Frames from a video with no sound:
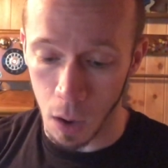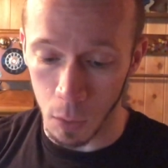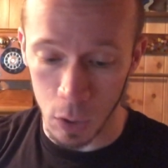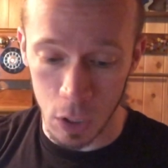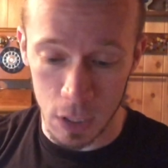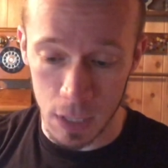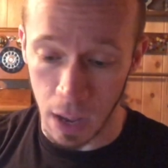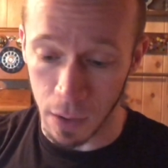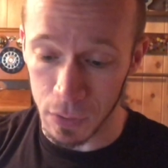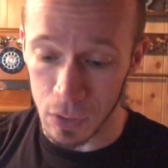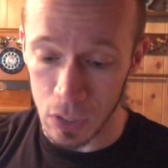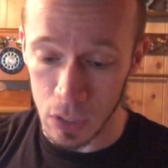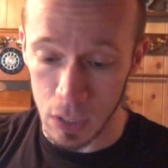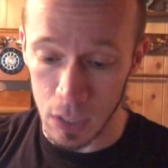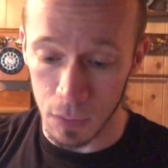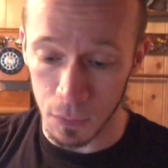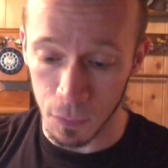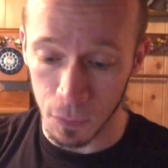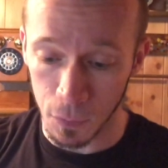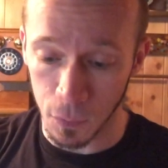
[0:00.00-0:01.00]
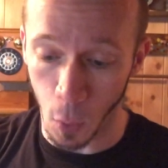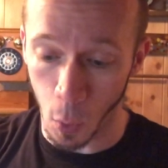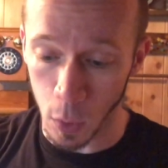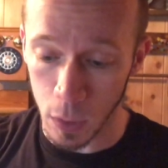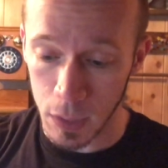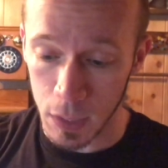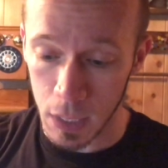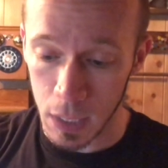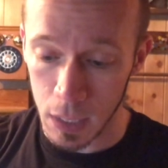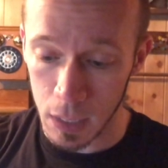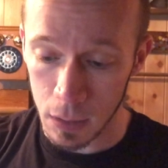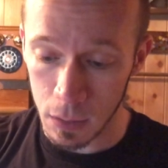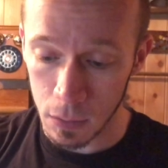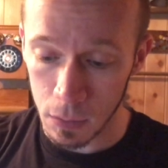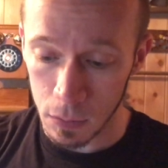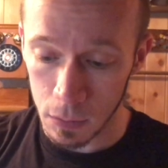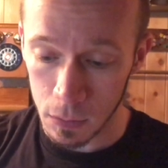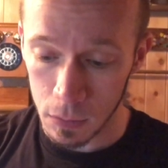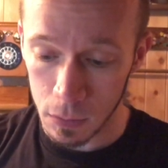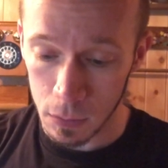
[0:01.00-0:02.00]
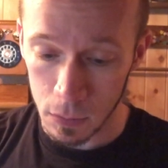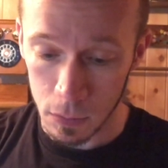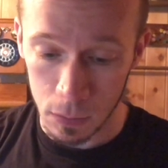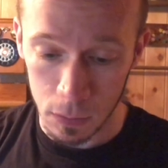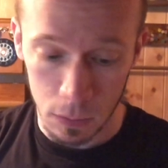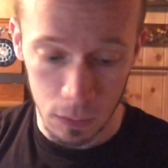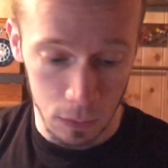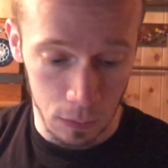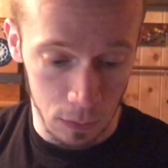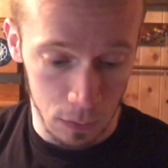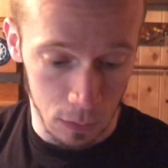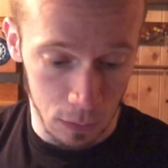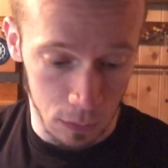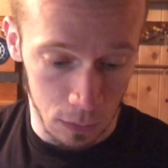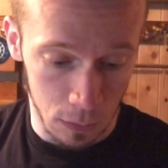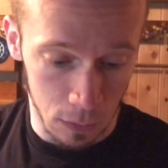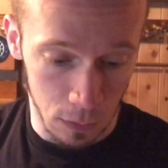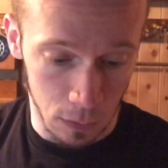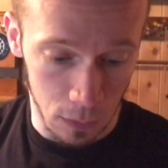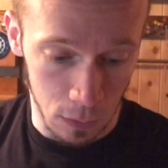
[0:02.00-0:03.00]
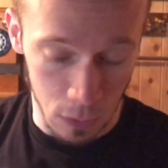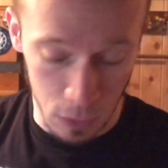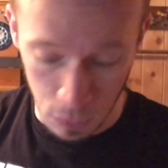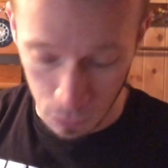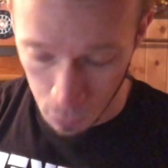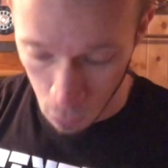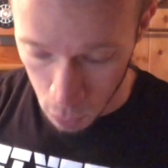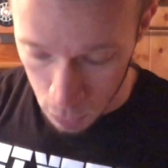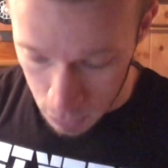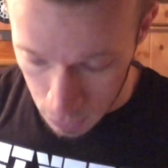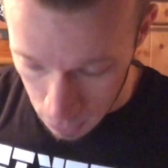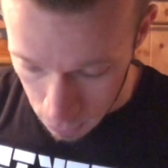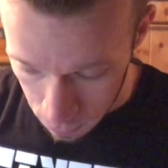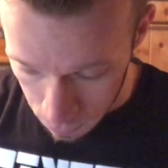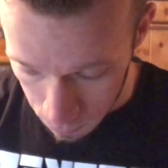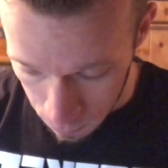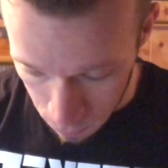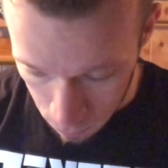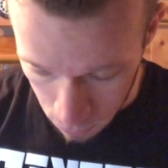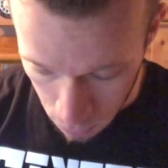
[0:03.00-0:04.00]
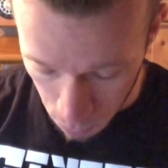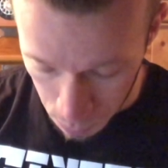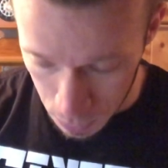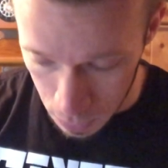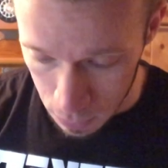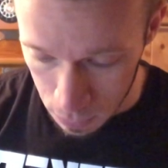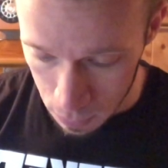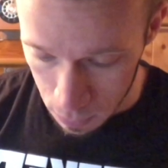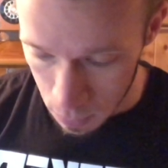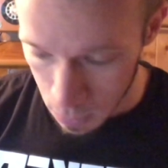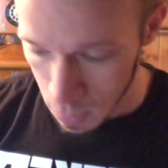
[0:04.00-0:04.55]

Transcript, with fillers: which is obviously 14. Or is it 14? How many?